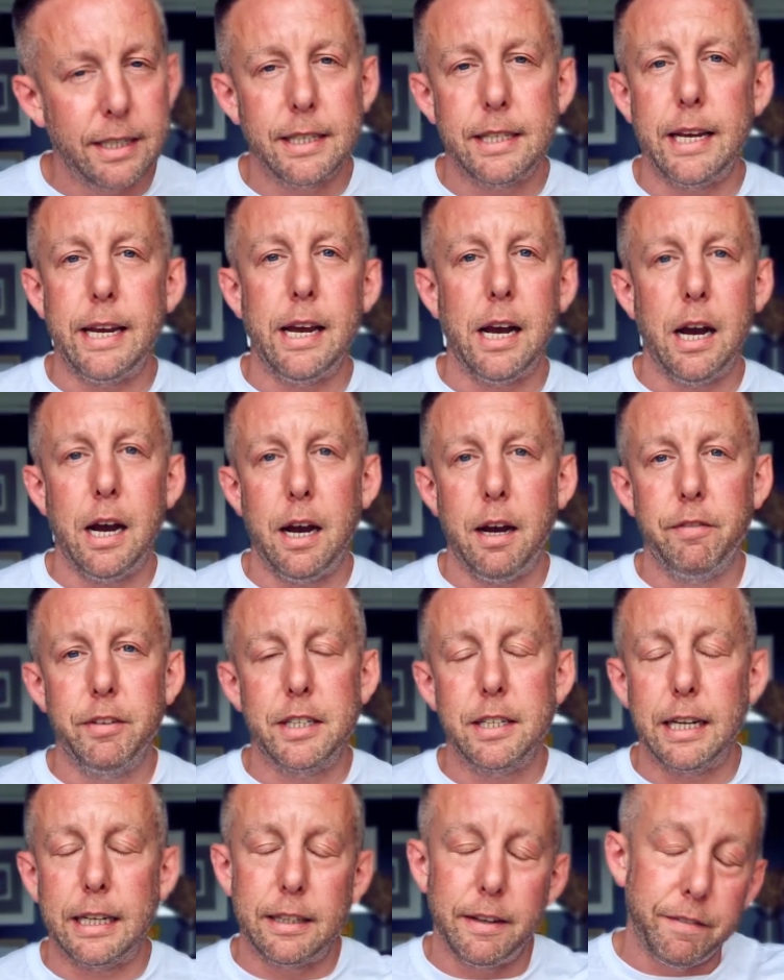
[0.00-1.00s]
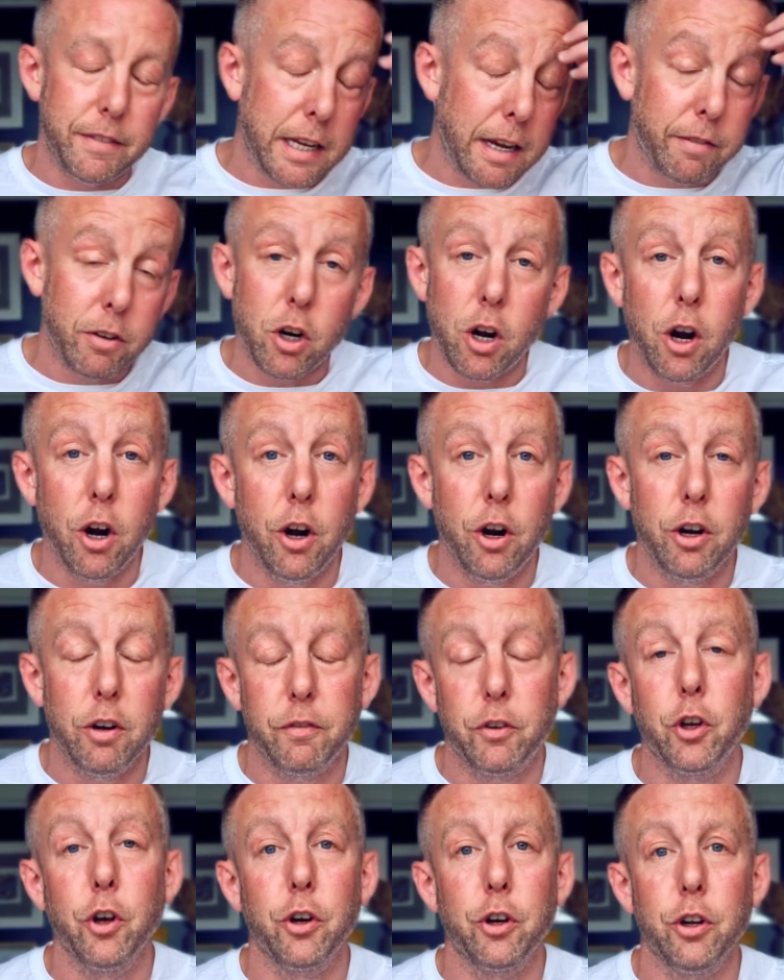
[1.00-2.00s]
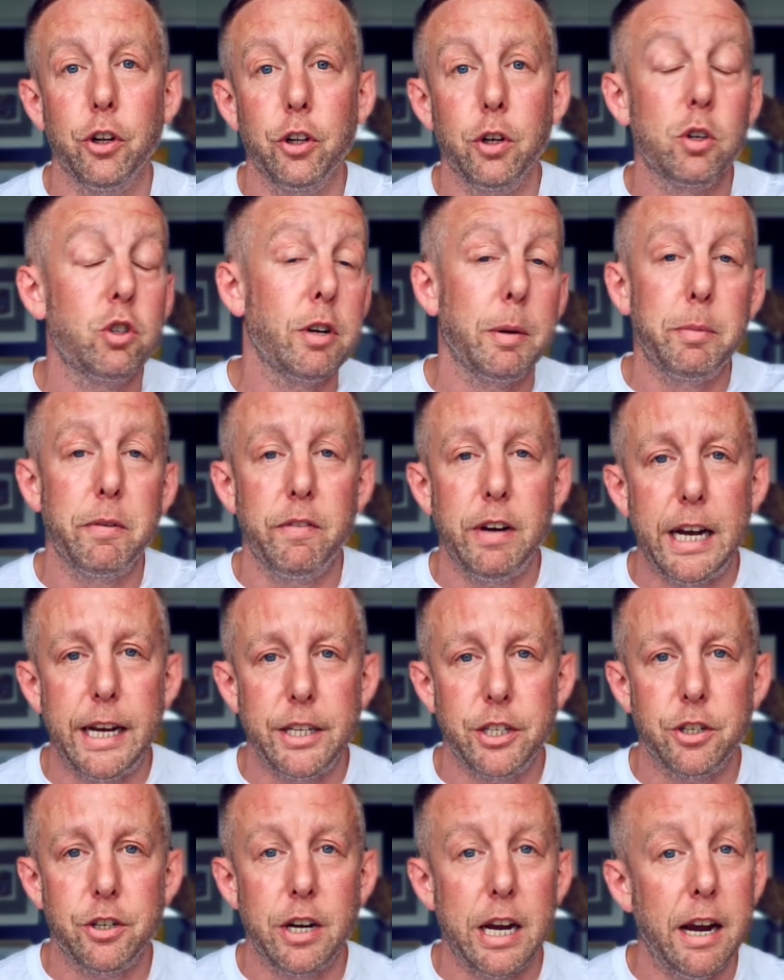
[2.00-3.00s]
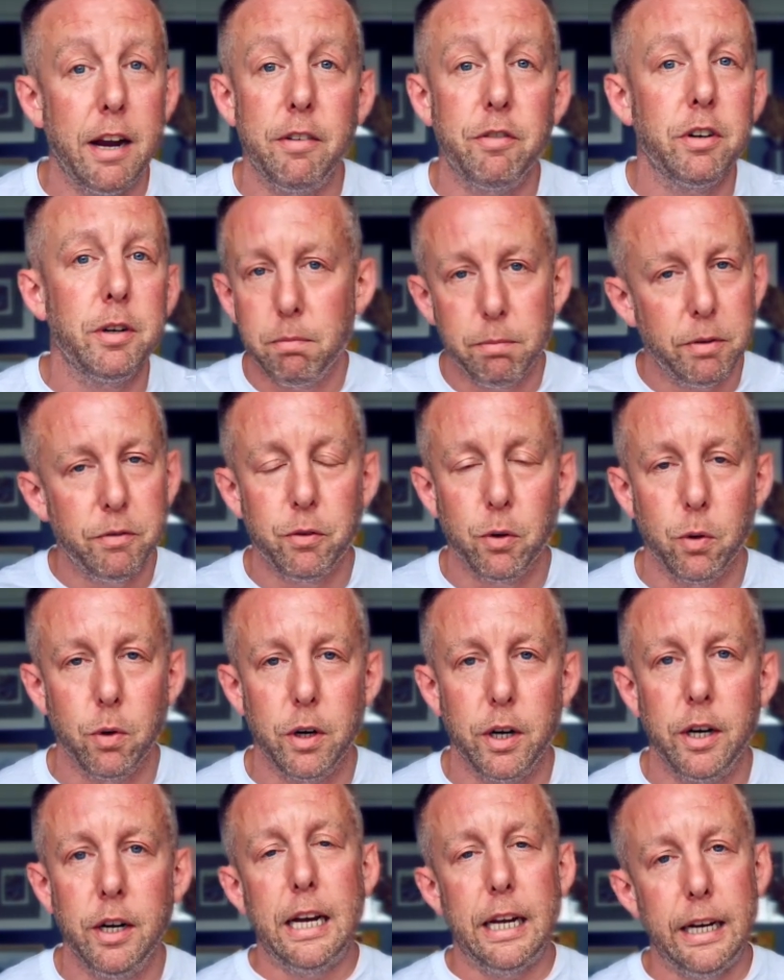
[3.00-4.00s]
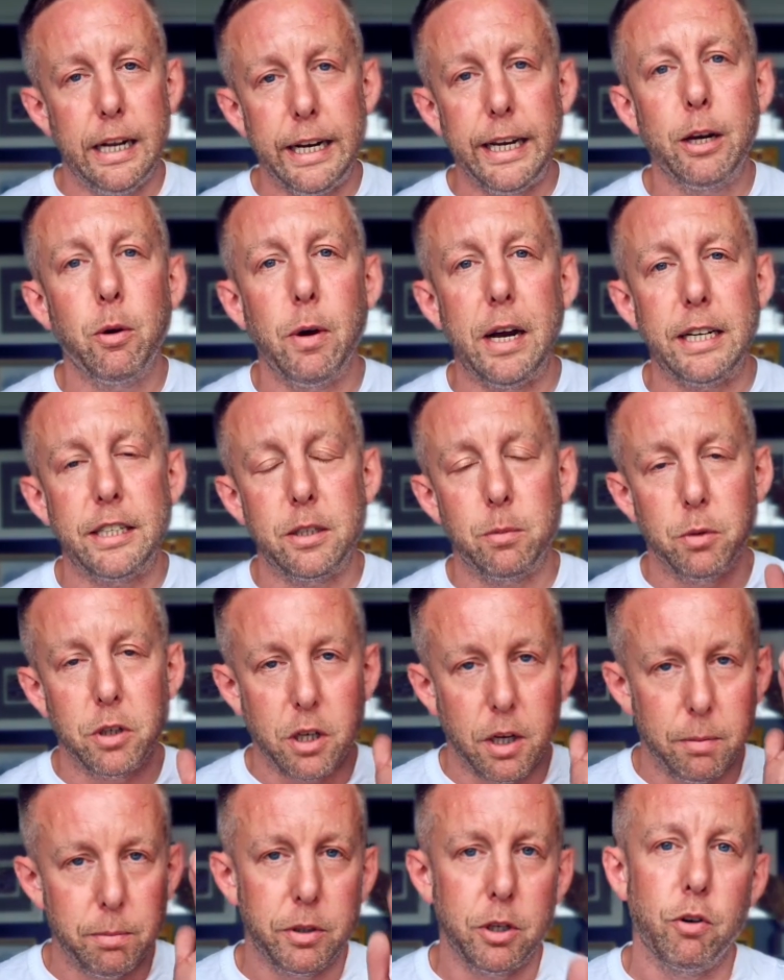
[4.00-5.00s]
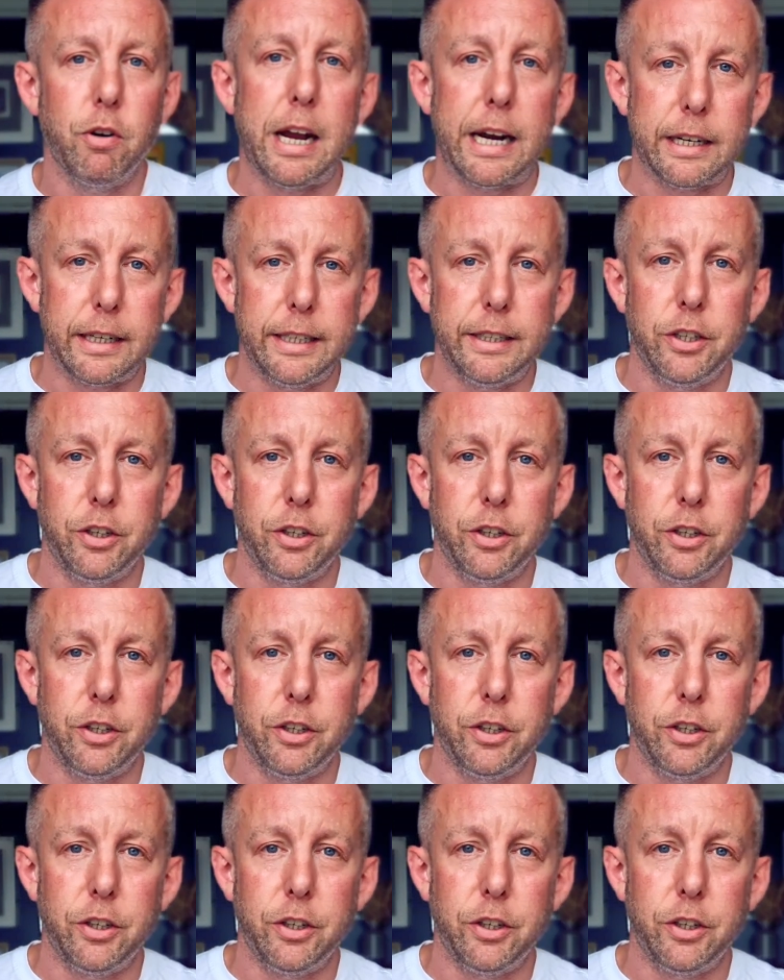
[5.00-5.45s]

they have, it's like they've never heard of Google or TripAdvisor ever before, and any question will come directly to